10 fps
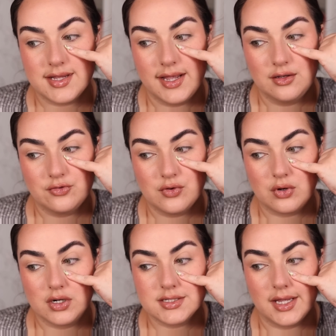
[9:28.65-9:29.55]
And of
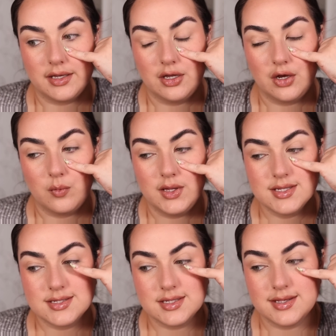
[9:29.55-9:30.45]
course, any
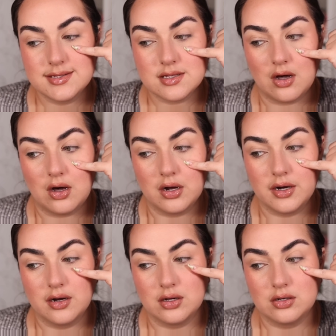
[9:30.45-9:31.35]
creases
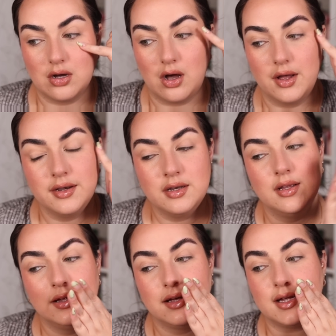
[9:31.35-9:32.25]
are gone.
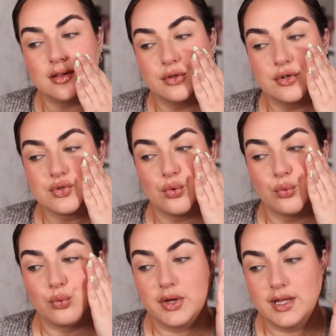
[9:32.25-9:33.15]
It looks
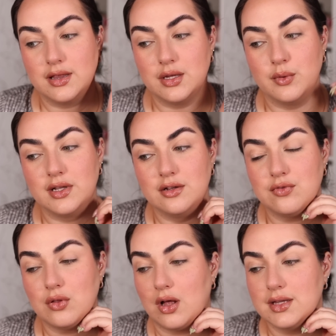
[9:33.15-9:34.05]
really, really
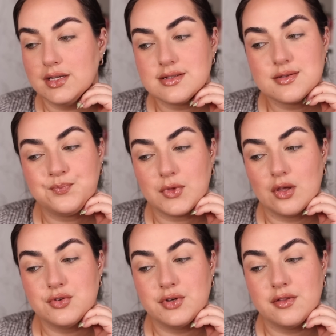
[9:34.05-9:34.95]
flawless
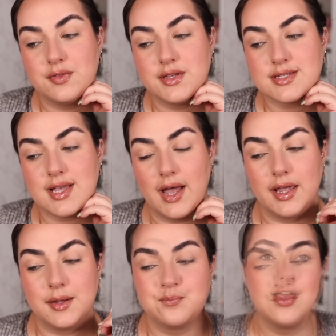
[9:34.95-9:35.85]
underneath this
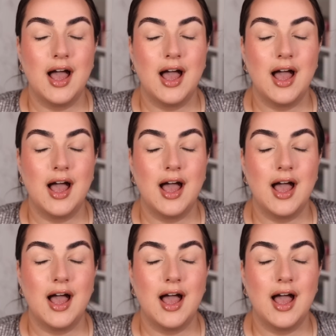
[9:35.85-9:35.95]
eye.